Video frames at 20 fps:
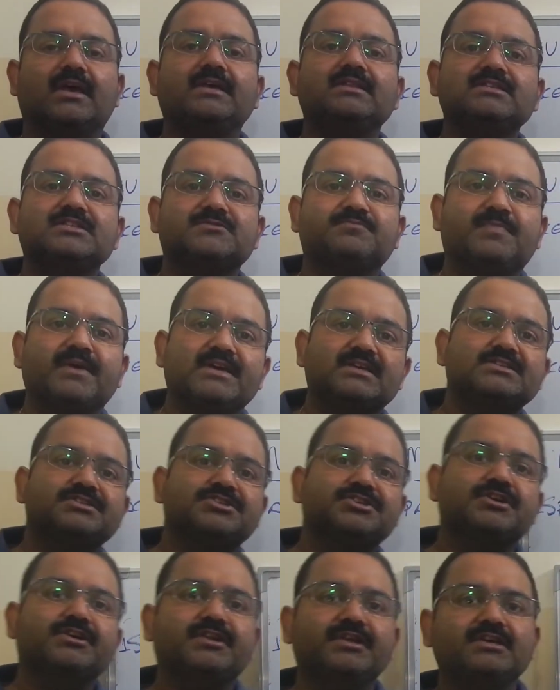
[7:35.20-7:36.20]
in space
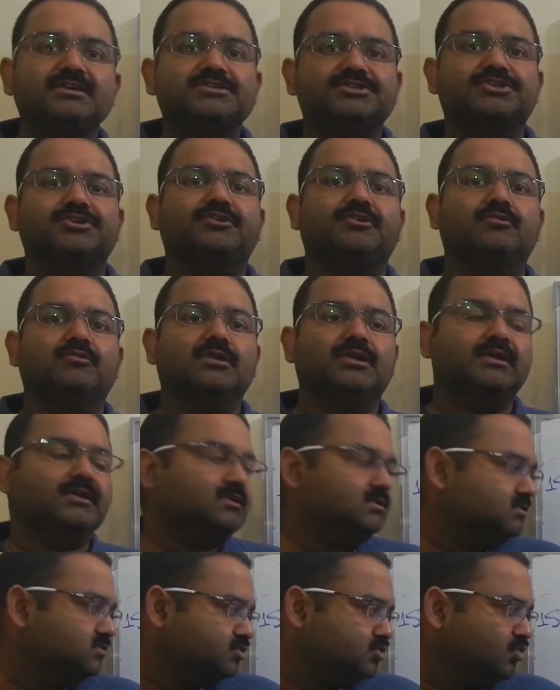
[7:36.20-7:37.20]
sharing
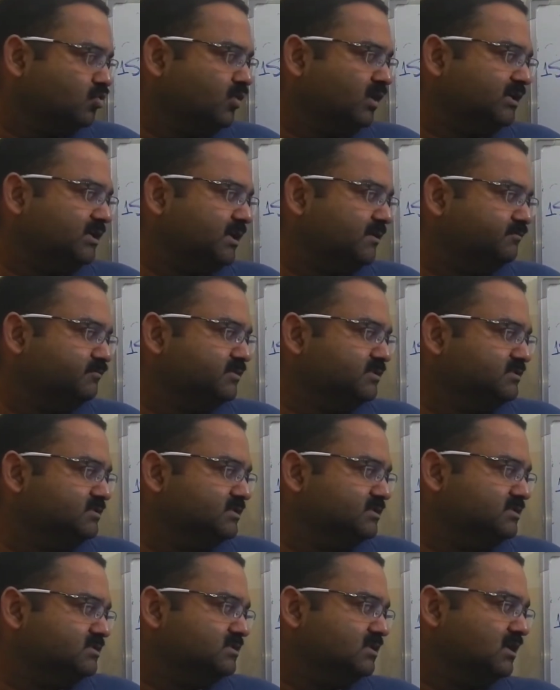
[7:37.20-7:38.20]
scheduling, so what happens
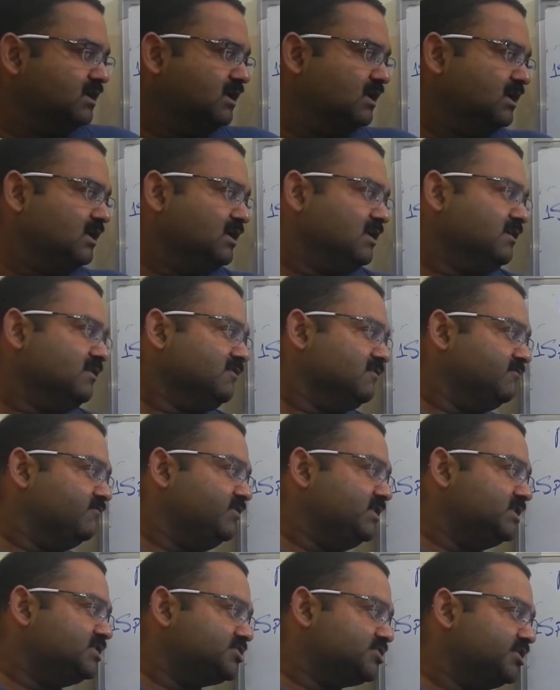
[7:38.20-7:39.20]
is,
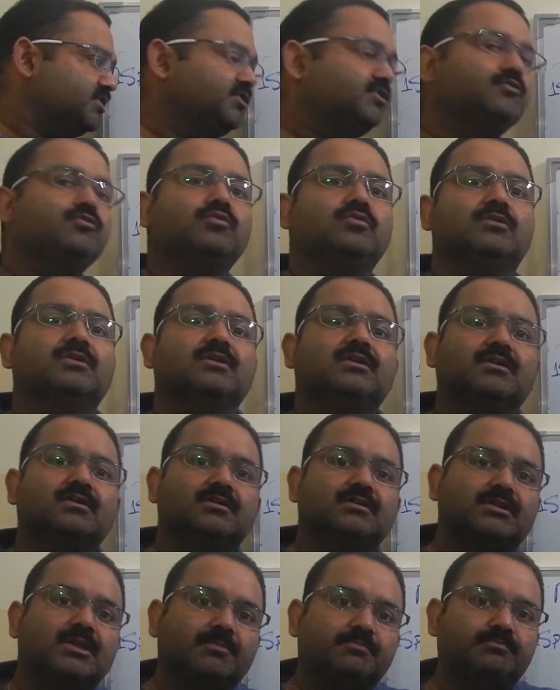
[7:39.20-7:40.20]
we schedule
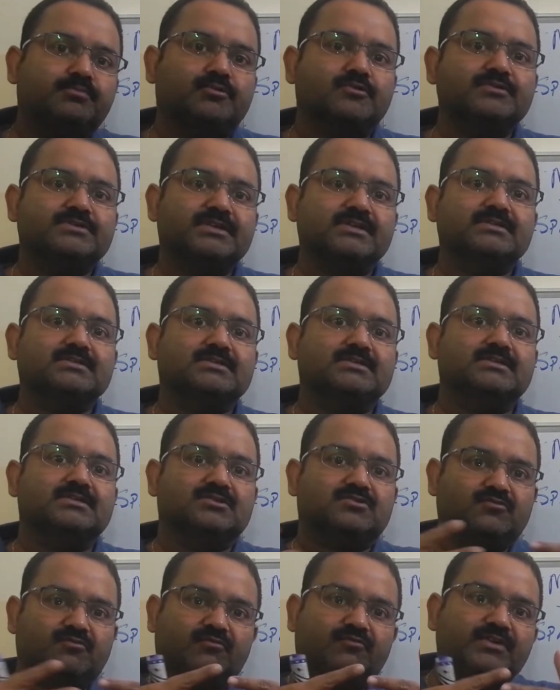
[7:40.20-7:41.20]
the
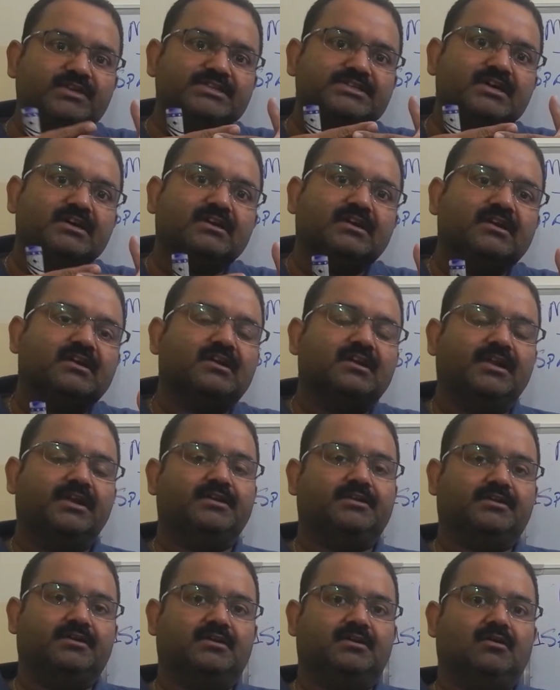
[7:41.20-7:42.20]
processes which are
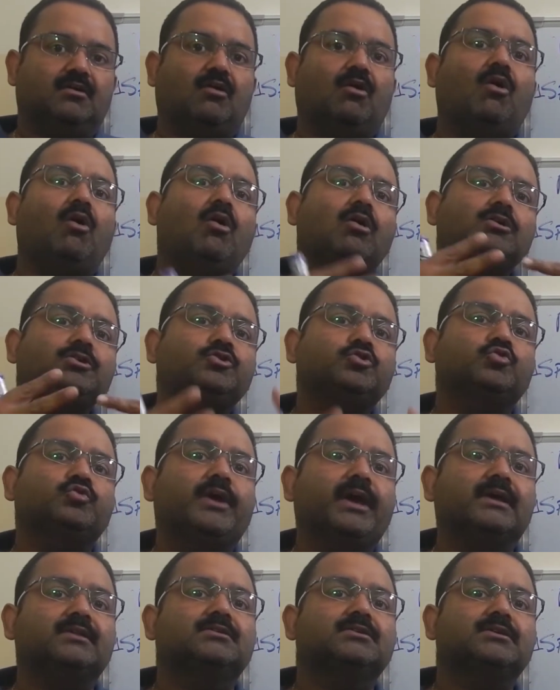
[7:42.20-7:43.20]
related all
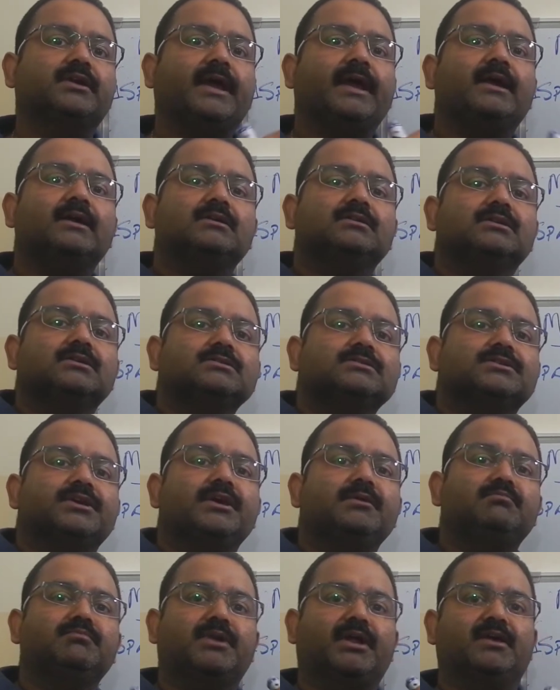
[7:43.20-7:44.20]
together at the
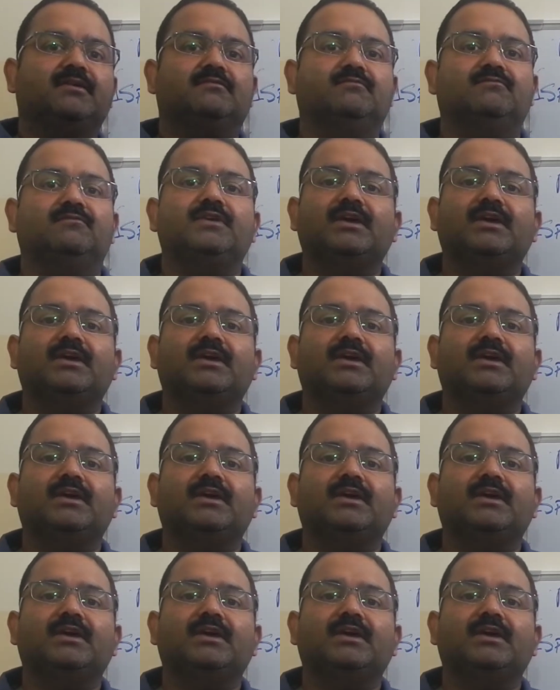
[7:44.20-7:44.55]
same time.